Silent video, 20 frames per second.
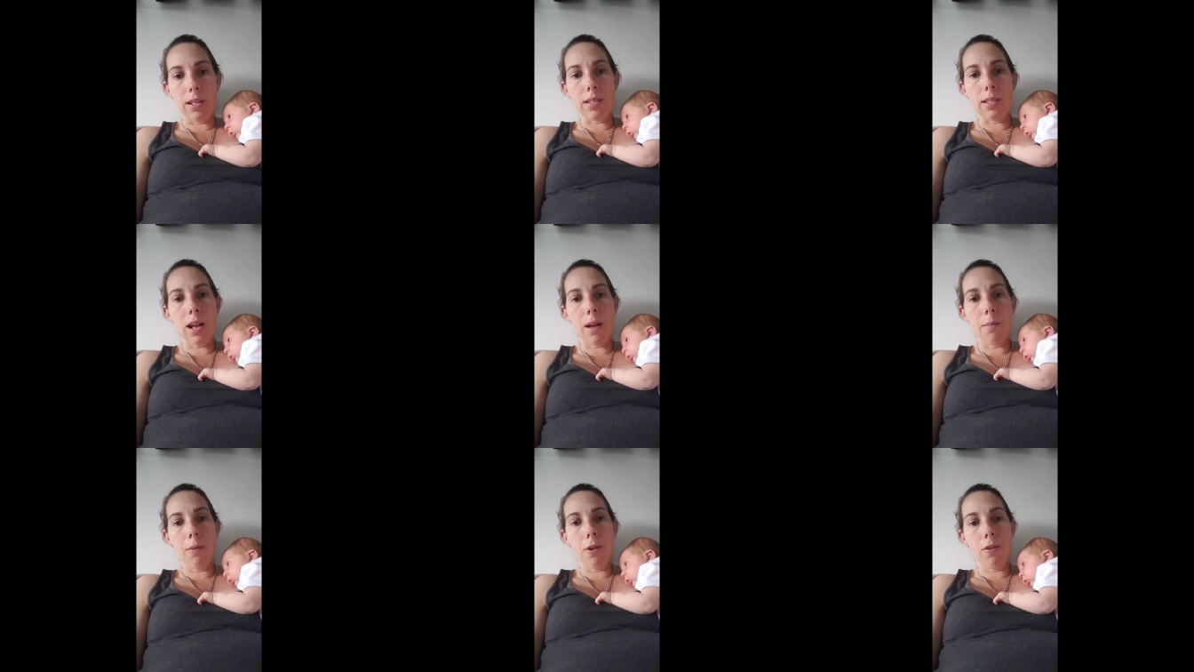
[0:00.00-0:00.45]

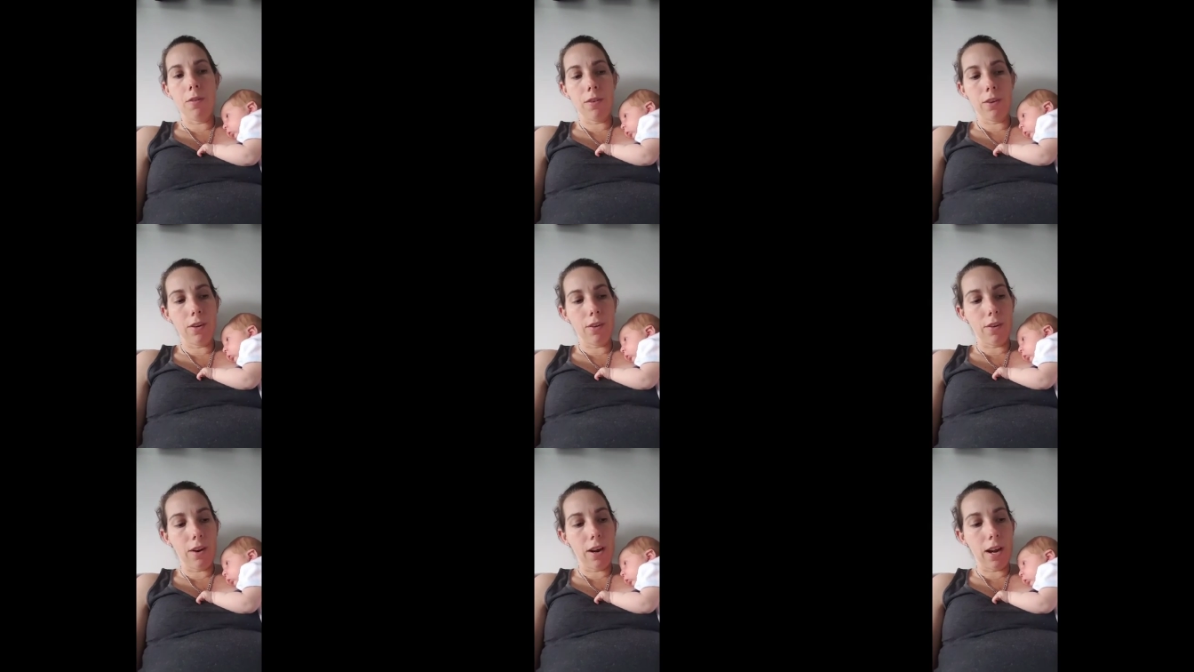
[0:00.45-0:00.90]
start
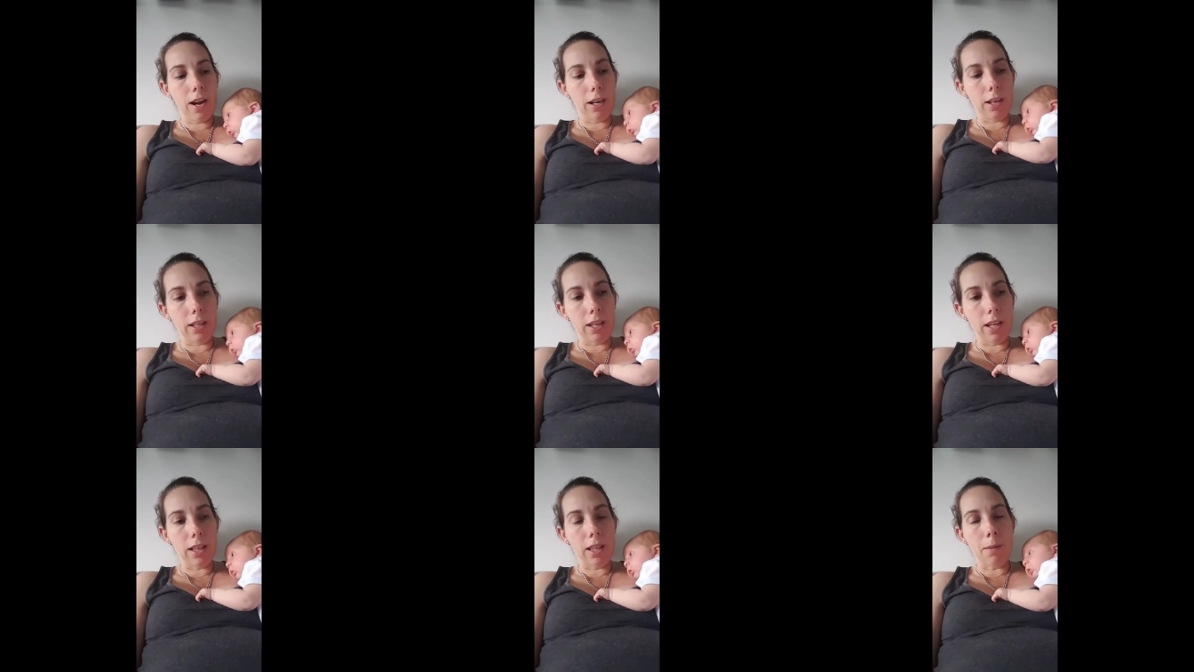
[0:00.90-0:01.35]
moving
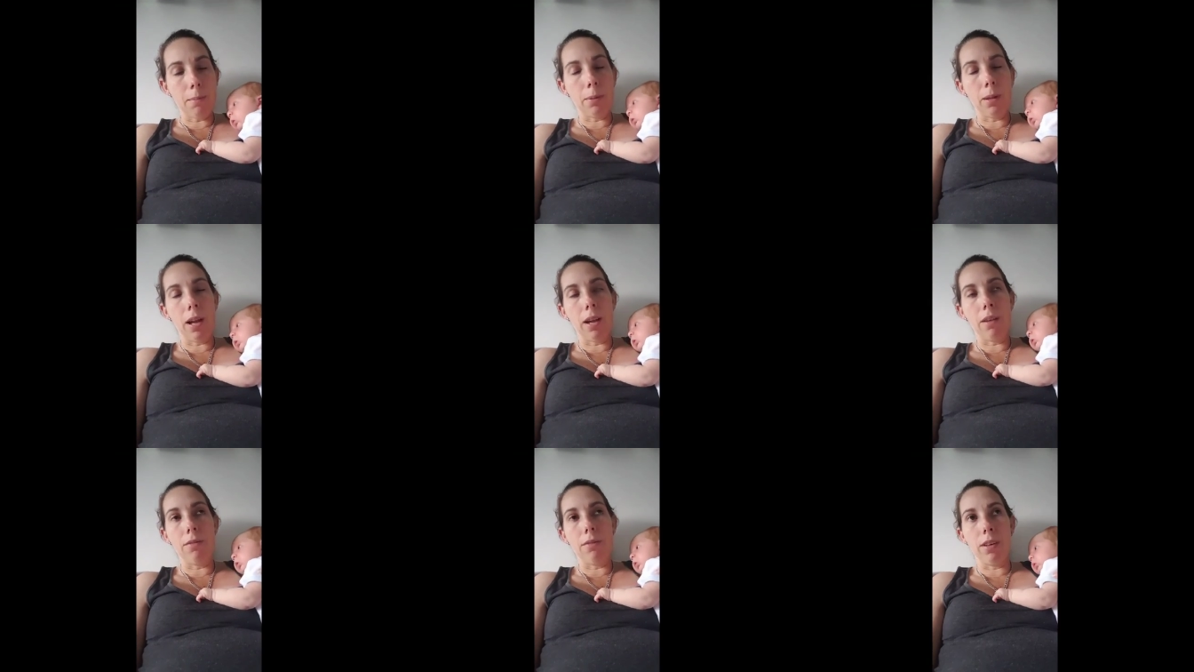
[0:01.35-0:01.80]
around and get the
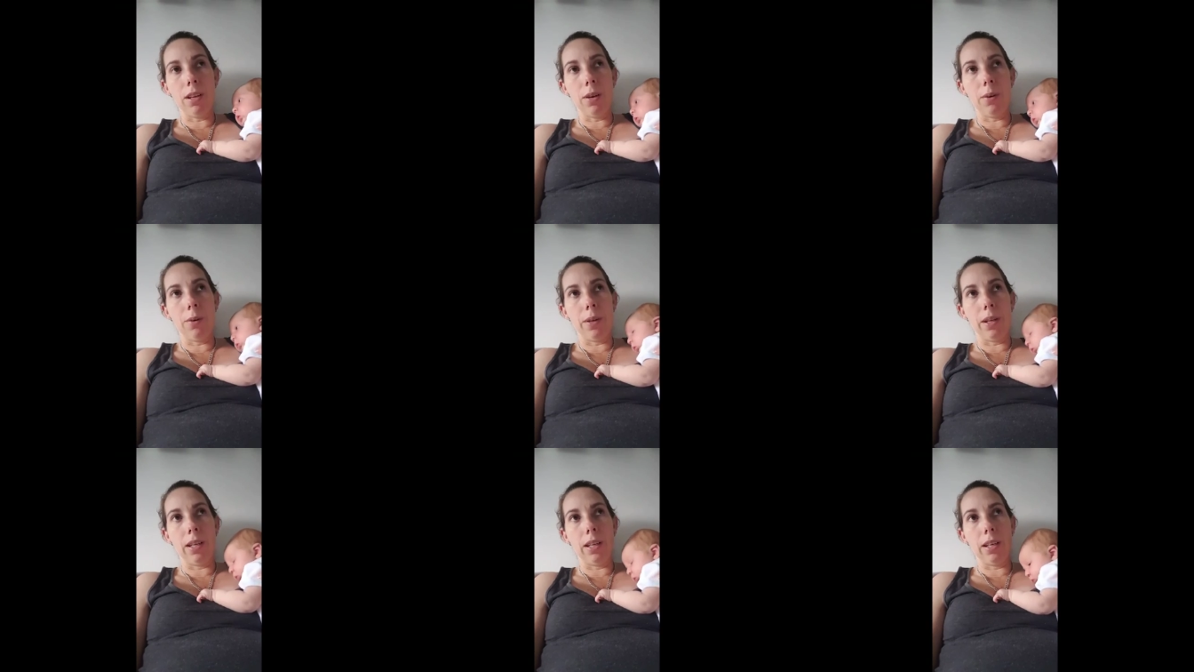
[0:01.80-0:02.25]
blood
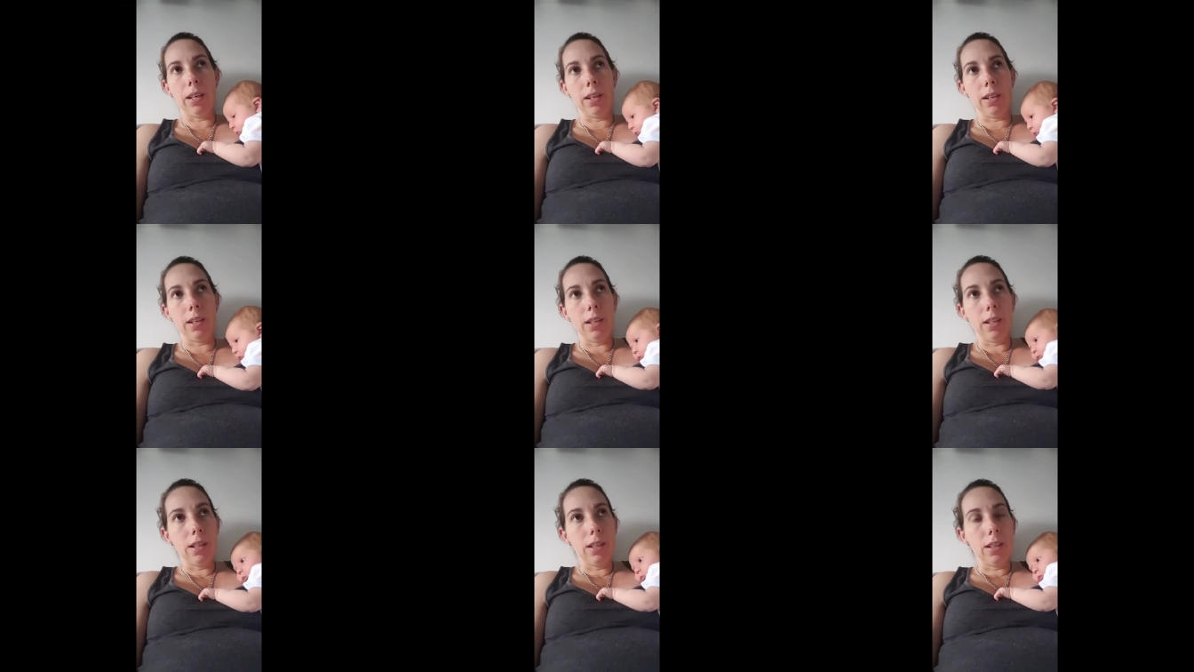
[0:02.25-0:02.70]
flowing,
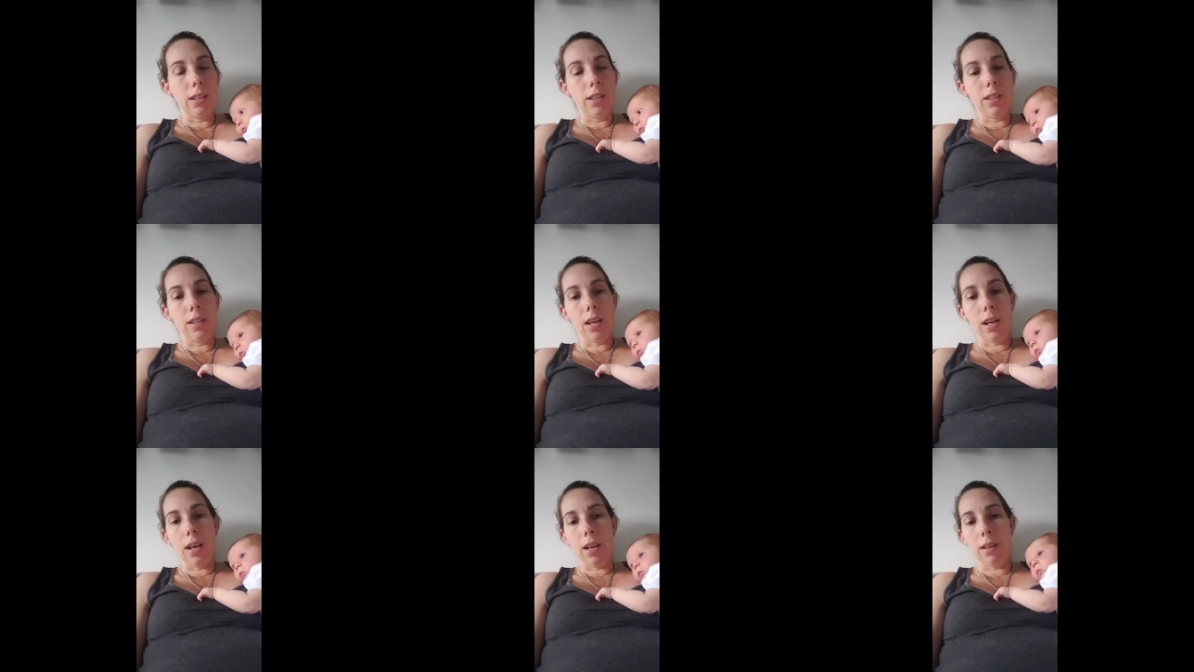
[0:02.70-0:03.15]
and
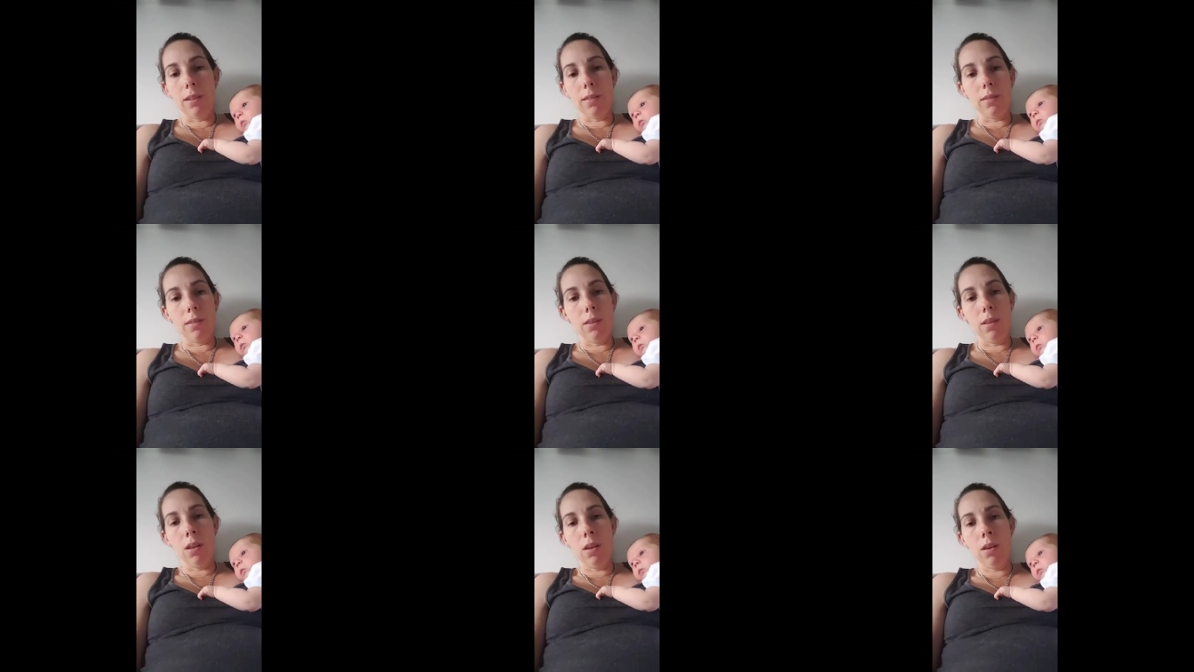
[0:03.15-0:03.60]
yeah,
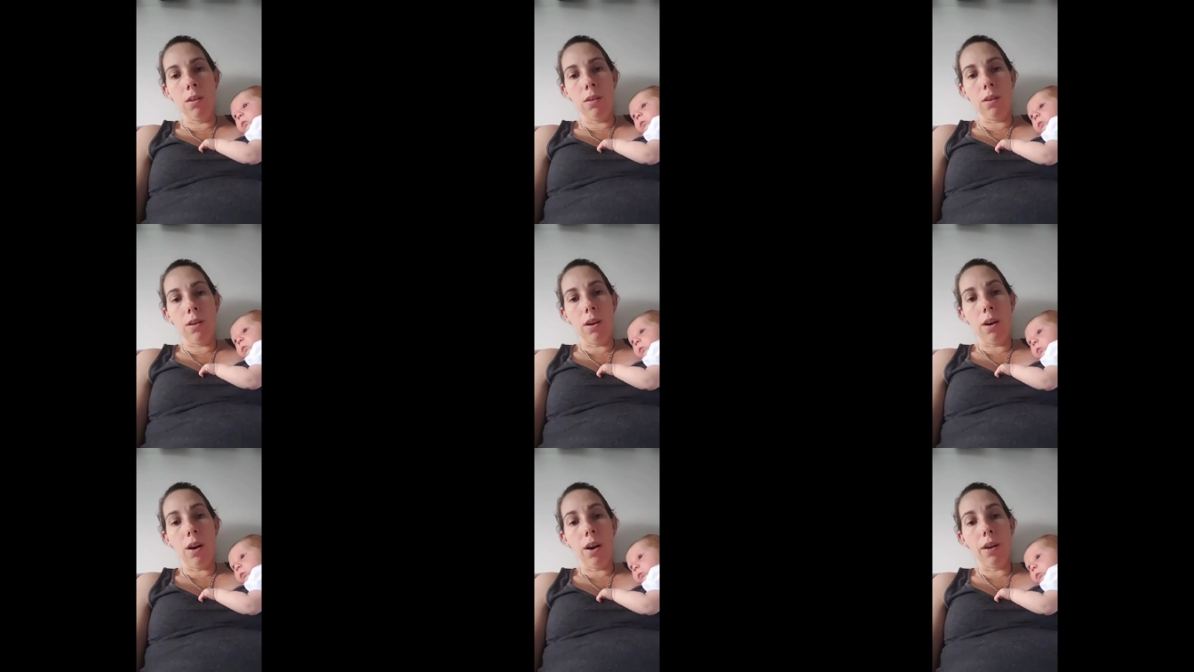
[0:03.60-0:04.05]

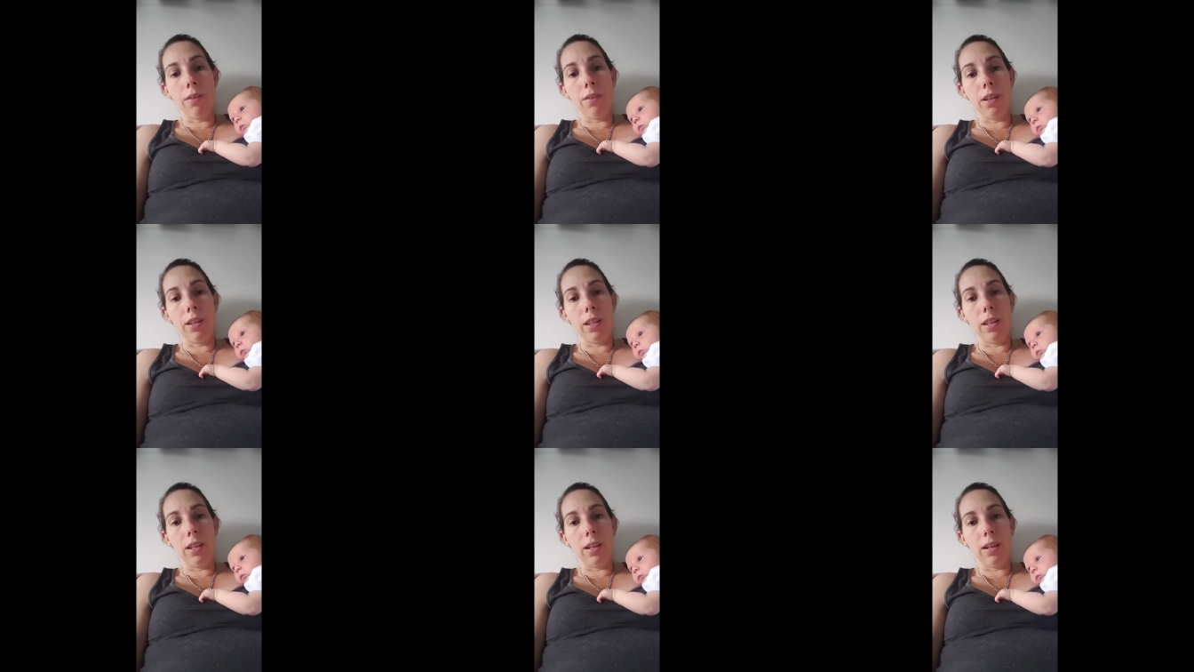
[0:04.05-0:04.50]
I
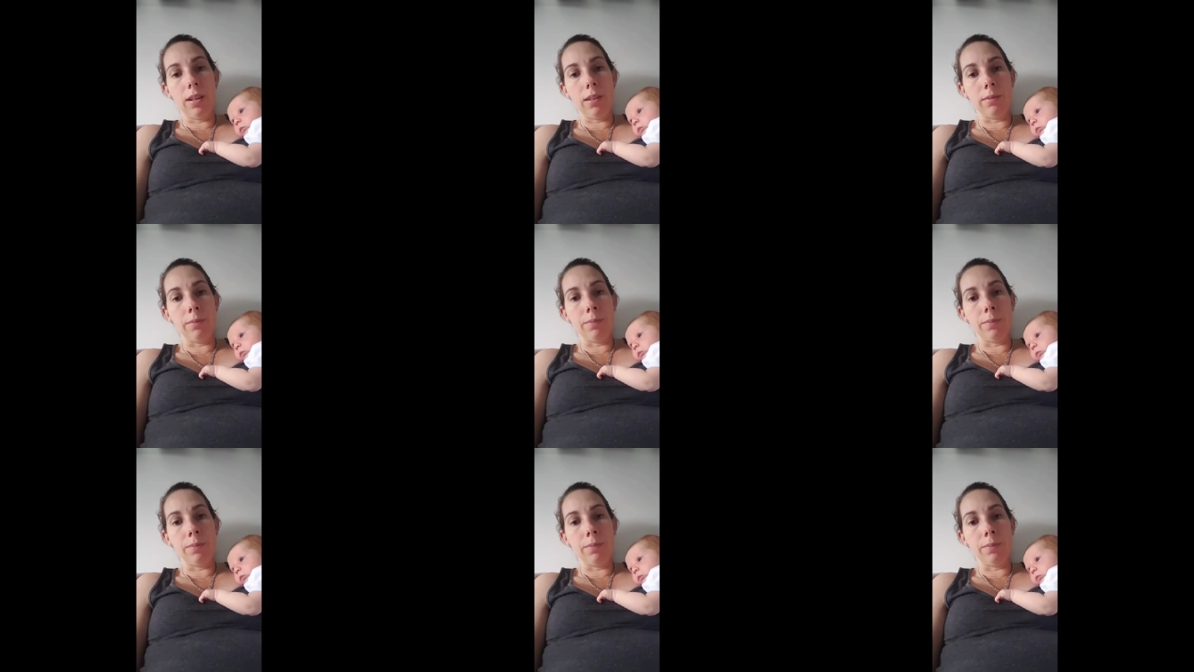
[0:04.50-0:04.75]
really